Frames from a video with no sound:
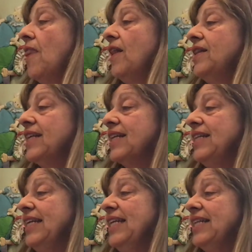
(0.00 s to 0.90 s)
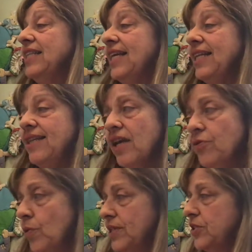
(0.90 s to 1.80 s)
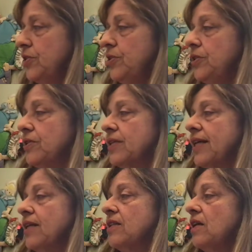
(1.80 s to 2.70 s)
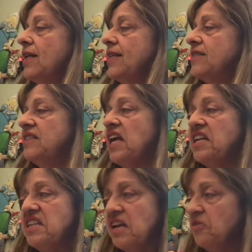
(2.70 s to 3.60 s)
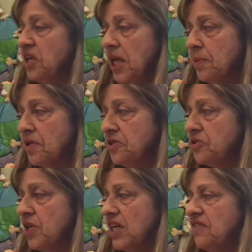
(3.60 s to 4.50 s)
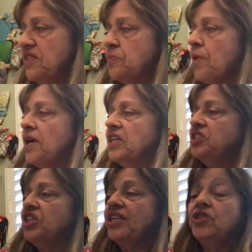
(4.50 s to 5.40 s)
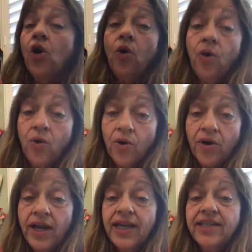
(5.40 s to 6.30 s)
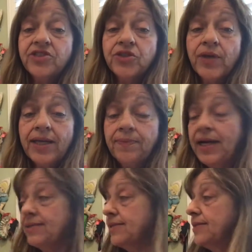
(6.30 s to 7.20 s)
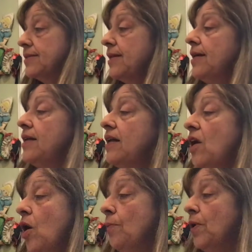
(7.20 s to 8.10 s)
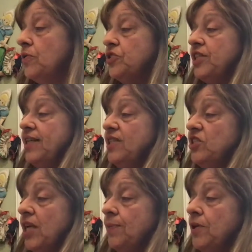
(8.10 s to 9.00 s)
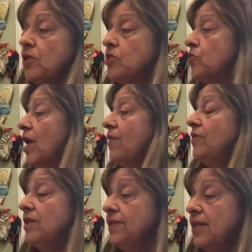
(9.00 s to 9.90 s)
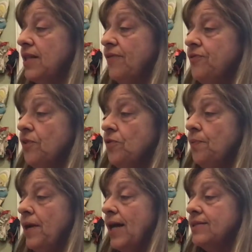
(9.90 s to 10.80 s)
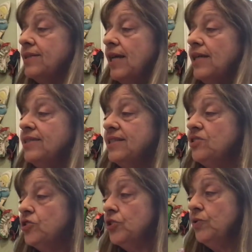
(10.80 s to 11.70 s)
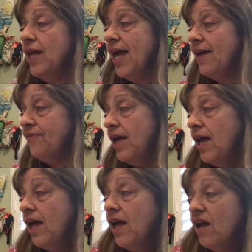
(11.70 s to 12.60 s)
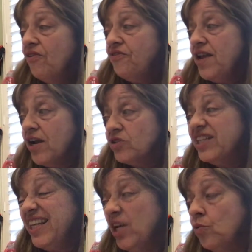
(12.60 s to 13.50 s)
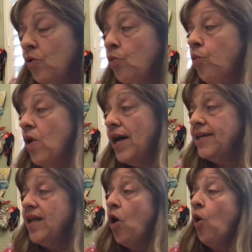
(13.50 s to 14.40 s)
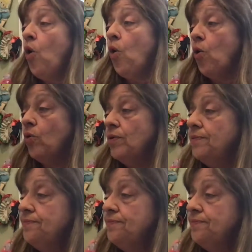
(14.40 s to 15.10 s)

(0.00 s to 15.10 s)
The cleaning lady never went to New York, and Claudia's dad never kept close track of his pocket change or his train passes. Both she and Jamie could travel on the leftover pass since 2.5 fares equal 1 whole.